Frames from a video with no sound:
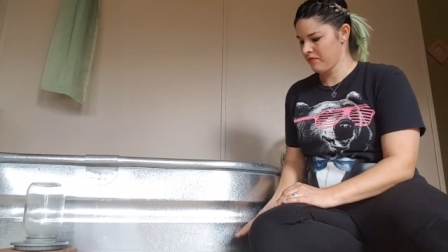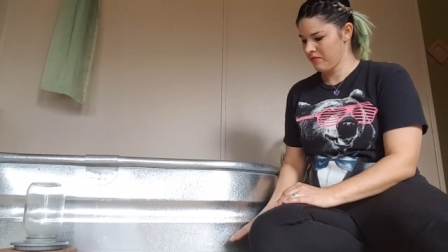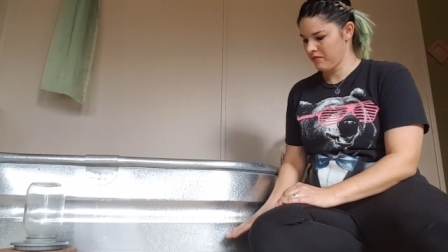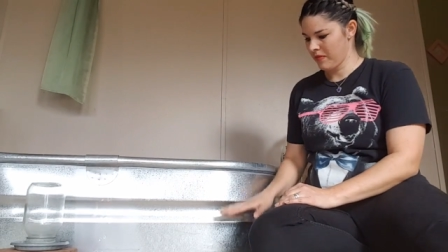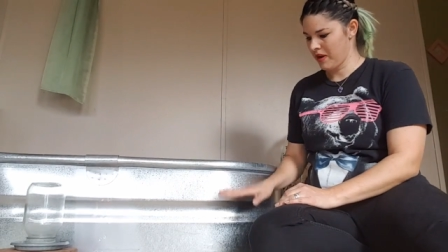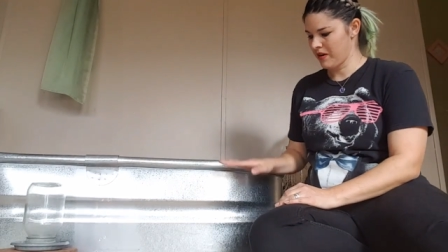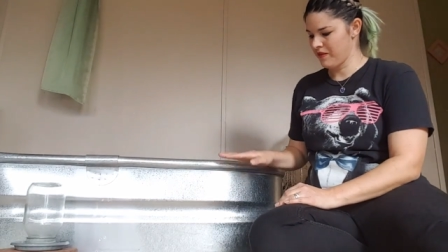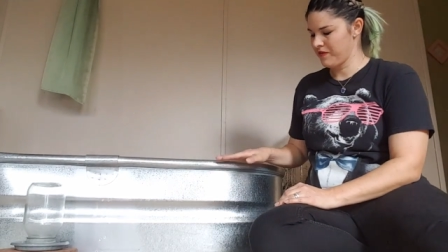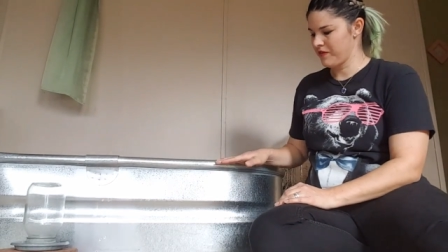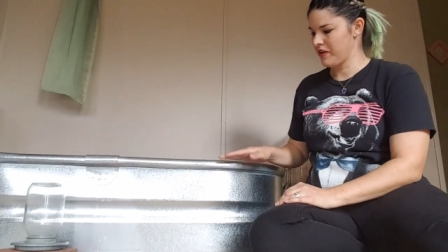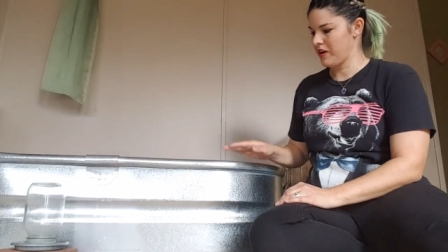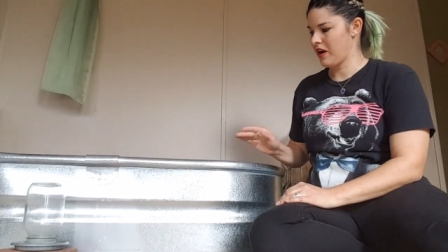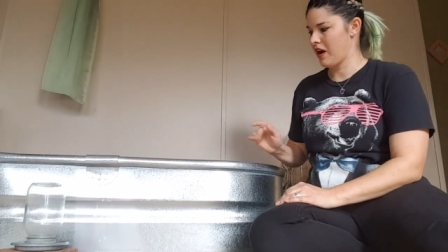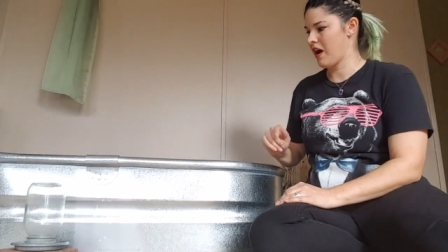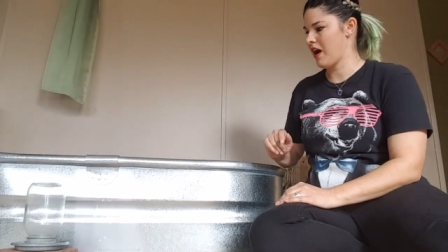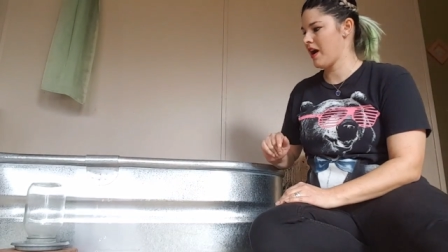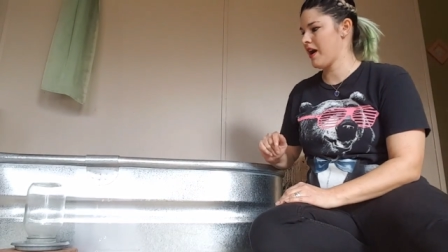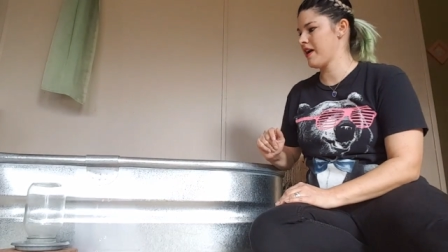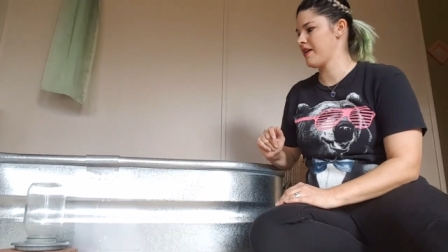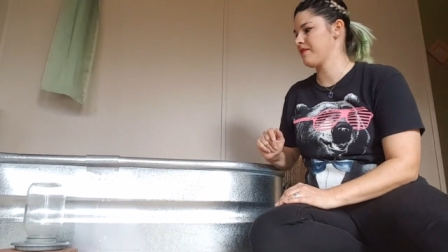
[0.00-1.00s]
about 1 foot
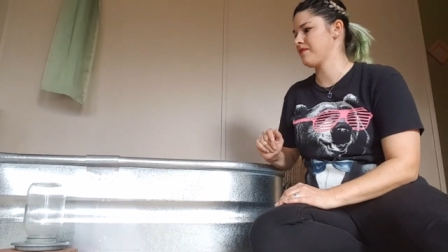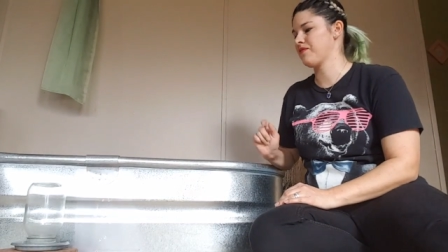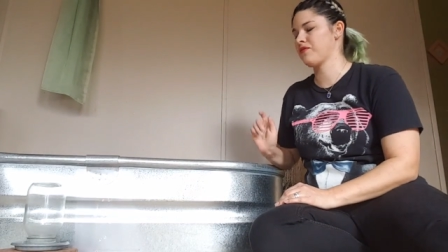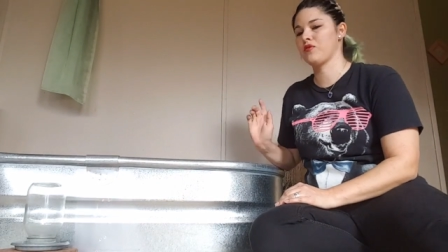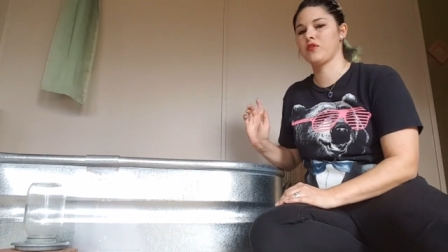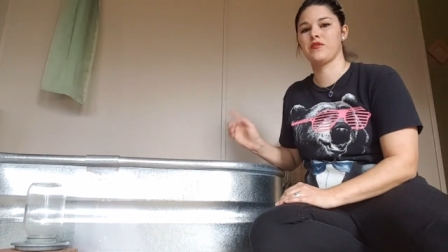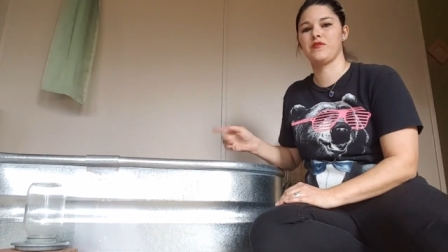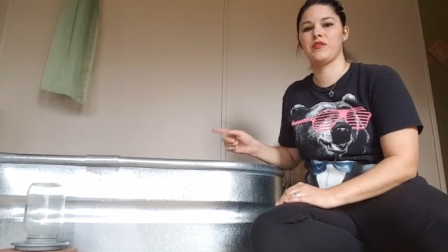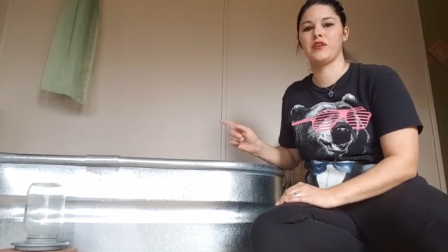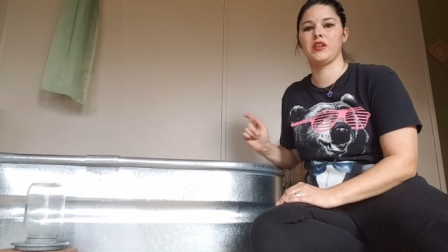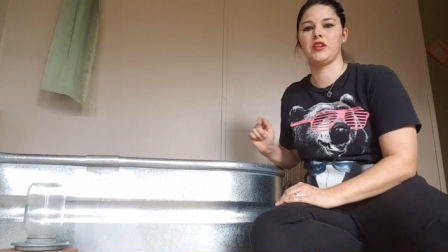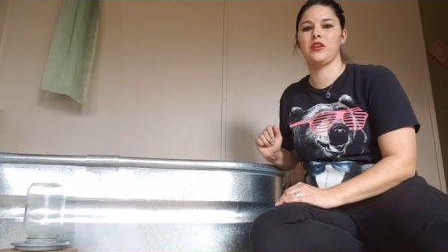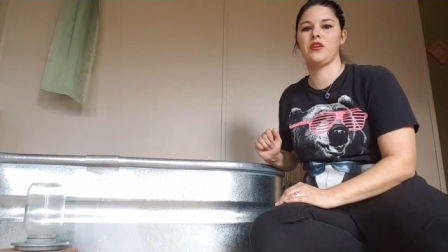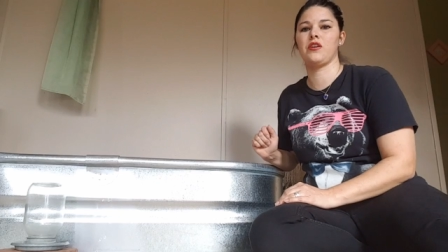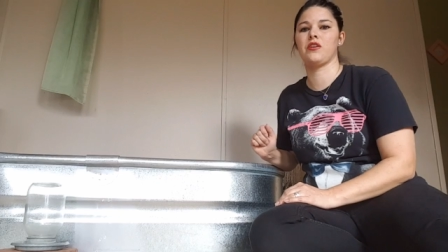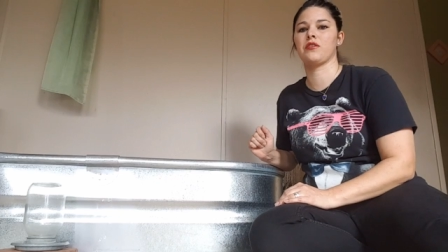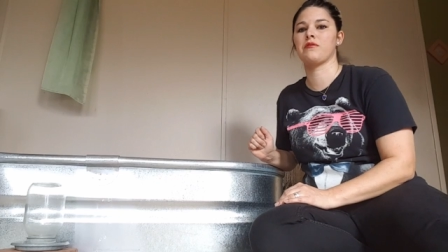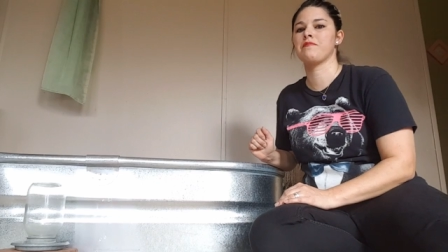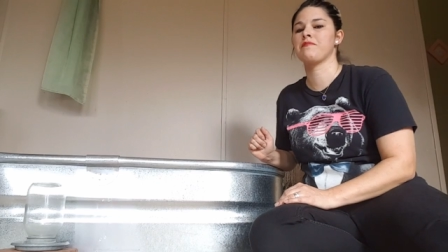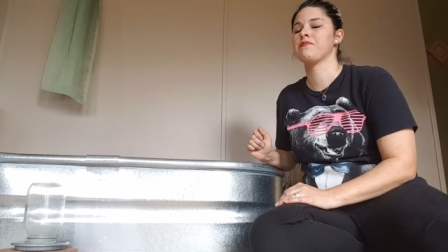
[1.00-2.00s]
high and 4 foot
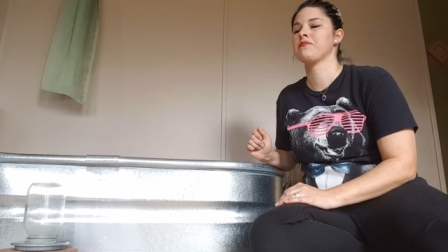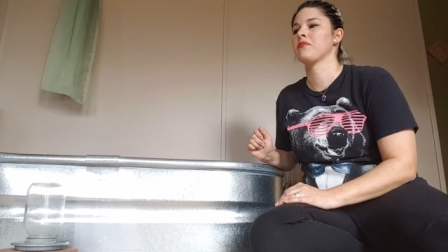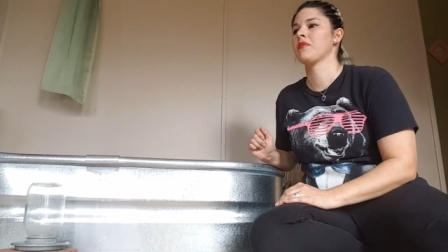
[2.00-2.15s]
long.